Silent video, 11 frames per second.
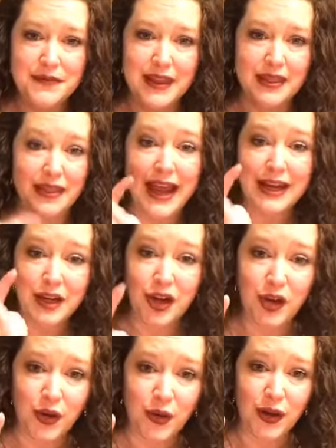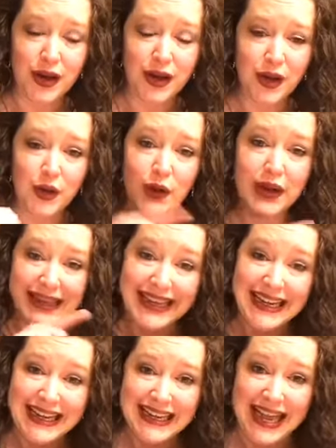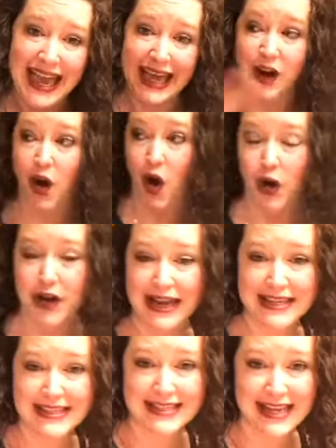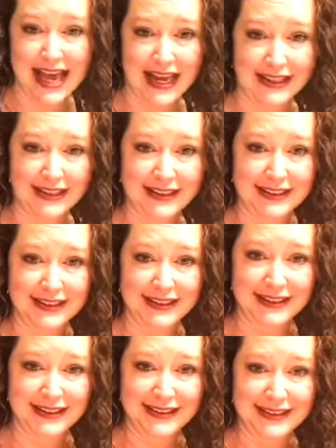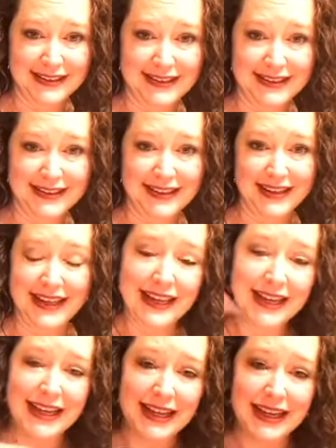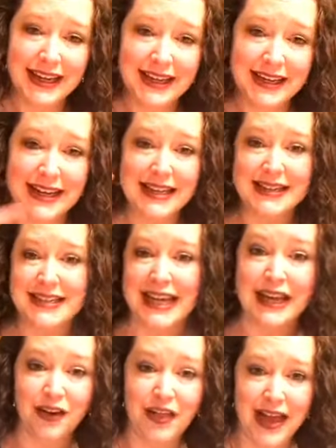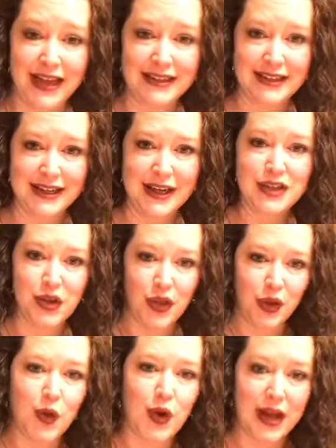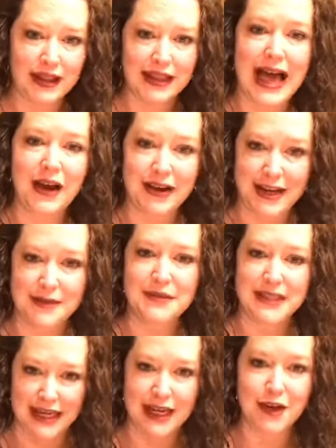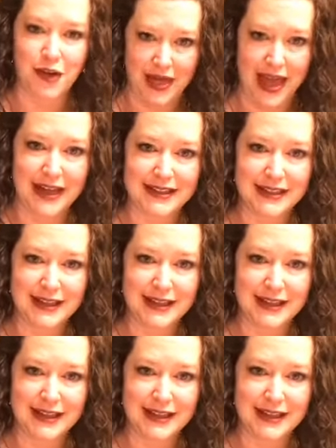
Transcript: They knew who Gideon had on his side. Gideon needed to hear that. So the Lord allowed him to hear that.